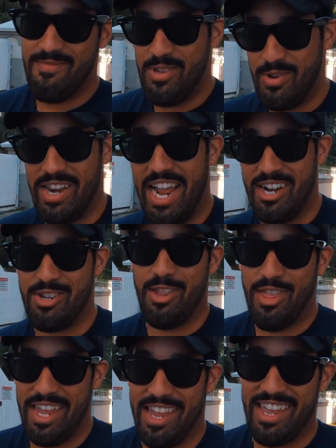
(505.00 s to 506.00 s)
you could actually
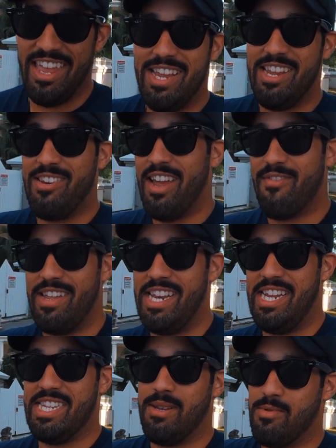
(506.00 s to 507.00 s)
think. You
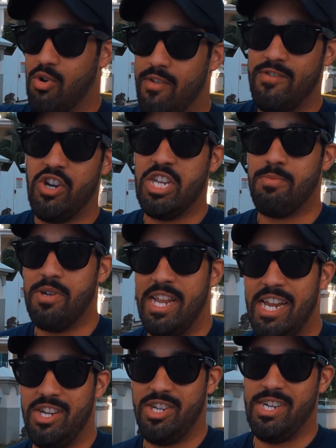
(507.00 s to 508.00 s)
definitely need some sort of
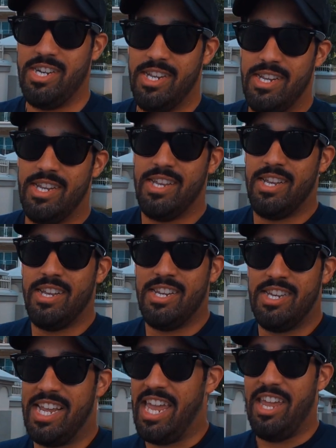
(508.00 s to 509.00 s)
transportation
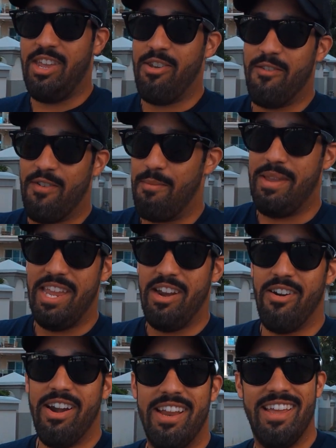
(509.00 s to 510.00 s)
to get you from
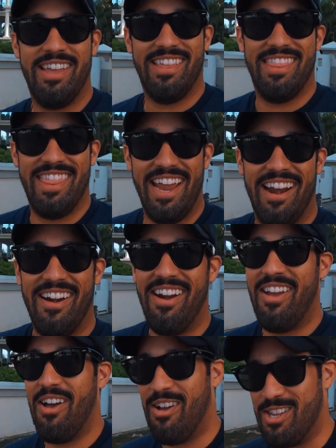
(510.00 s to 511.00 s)
here and there.
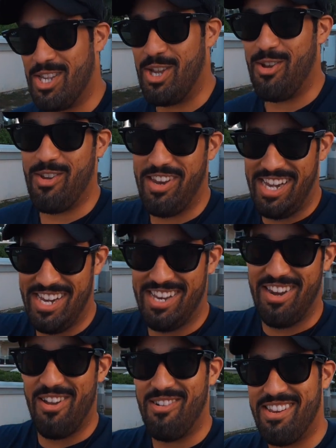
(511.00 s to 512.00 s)
Also, you need to
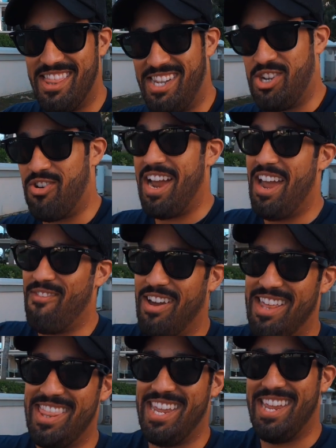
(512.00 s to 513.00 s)
know to drive
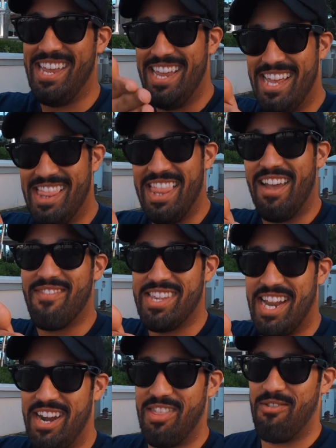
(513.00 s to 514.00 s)
on the left
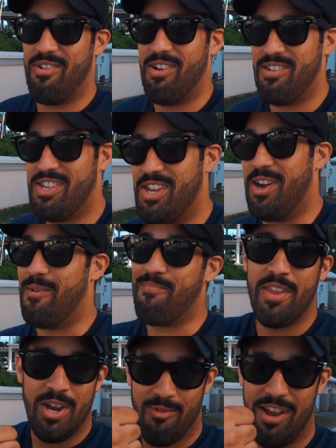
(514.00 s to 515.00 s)
side of the road. So
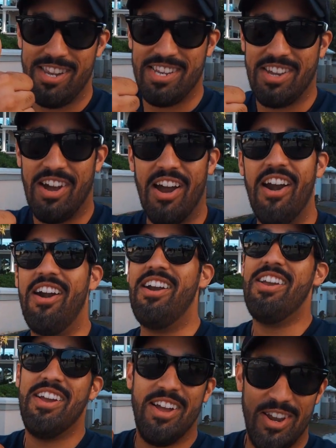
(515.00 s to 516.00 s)
rent a car,
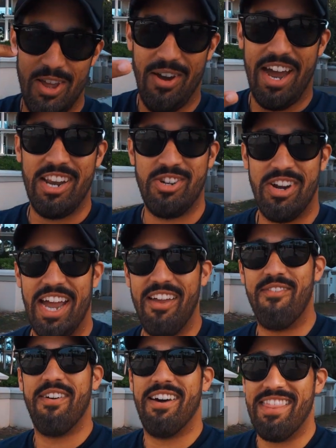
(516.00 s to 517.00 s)
know how to drive
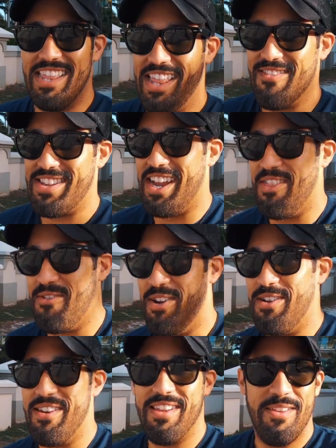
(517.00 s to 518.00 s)
on the left side of the road.